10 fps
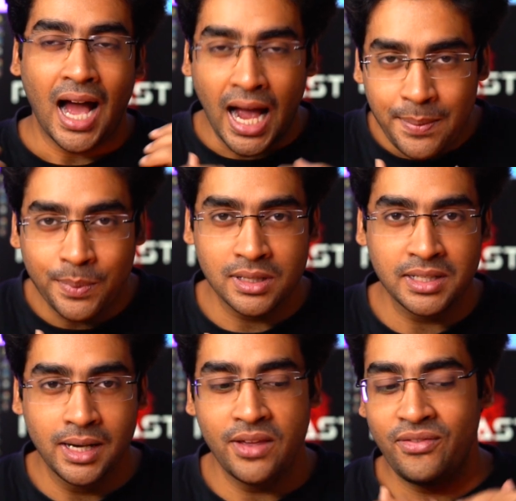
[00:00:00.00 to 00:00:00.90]
I
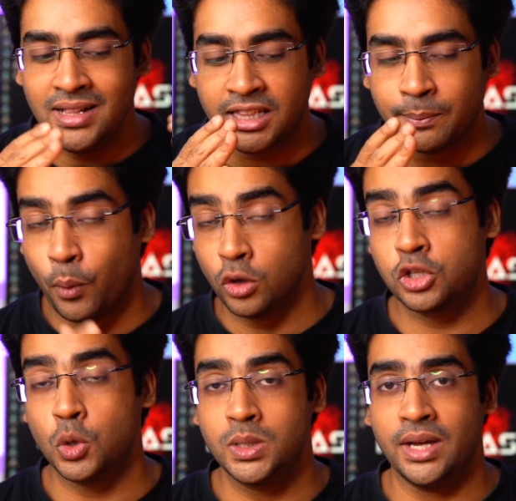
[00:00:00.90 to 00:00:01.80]
personally feel that the boAt
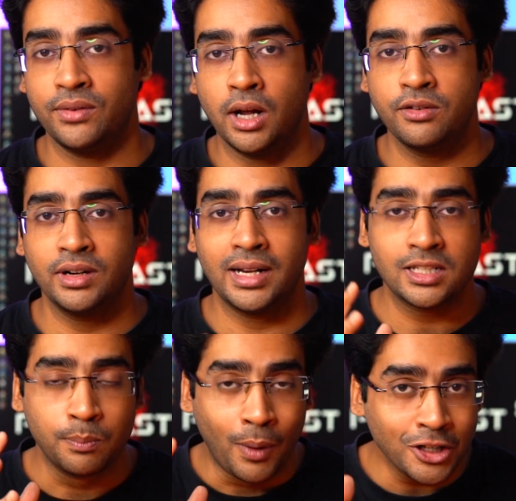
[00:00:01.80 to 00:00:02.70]
Stone 700
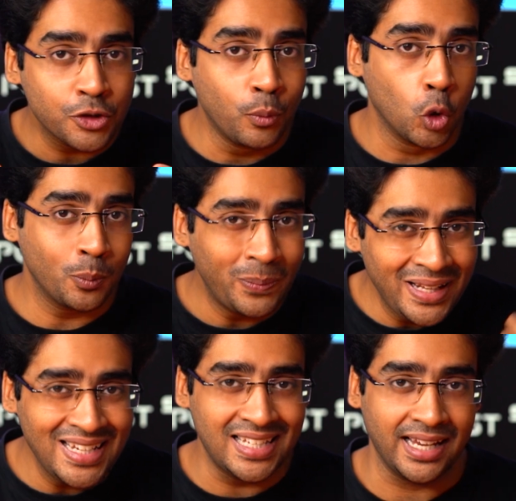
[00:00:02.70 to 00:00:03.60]
is much more
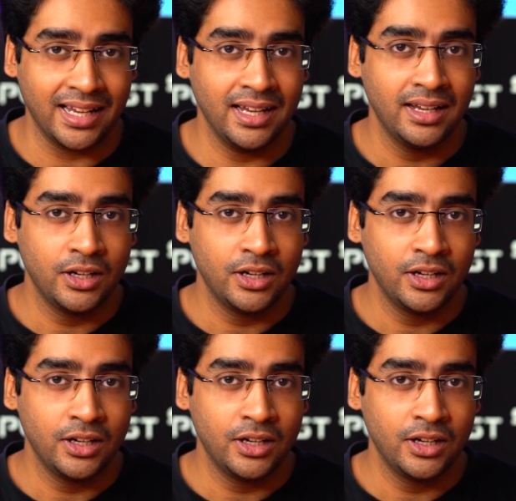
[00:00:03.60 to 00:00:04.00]
pleasing